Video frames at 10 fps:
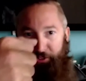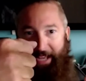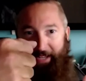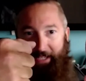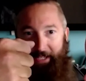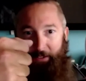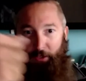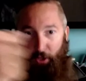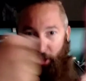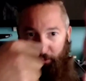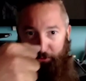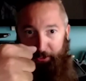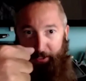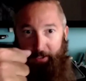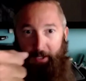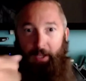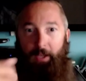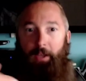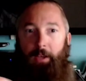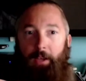that in closer,
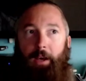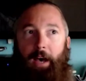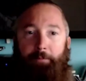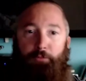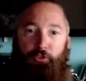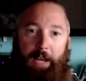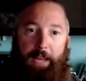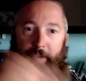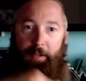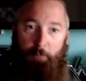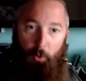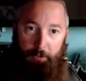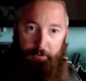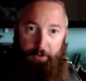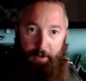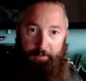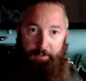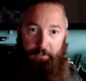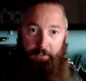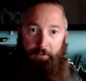I'm driving more
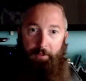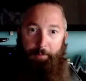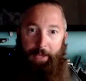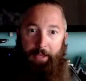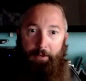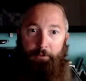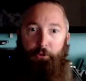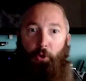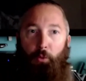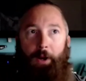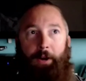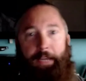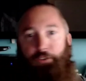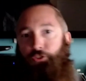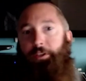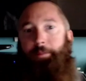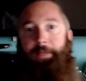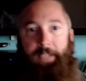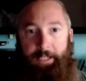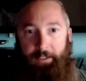solvent into the panel. So where I should have
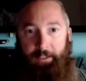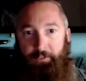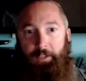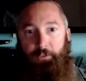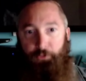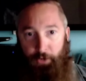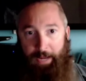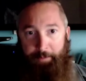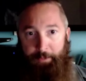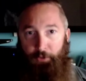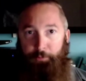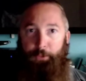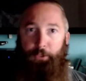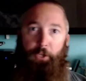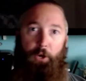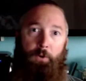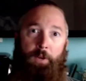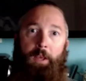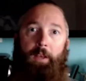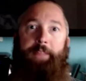been getting 6 dry mills per coat,
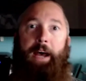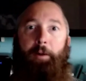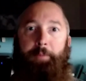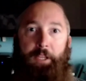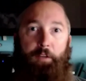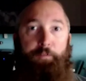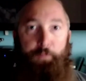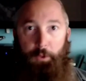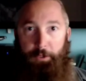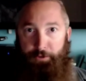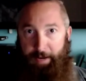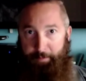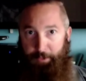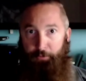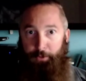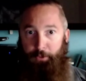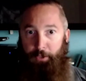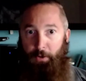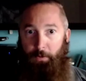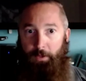now I'm getting 4 dry mills per coat.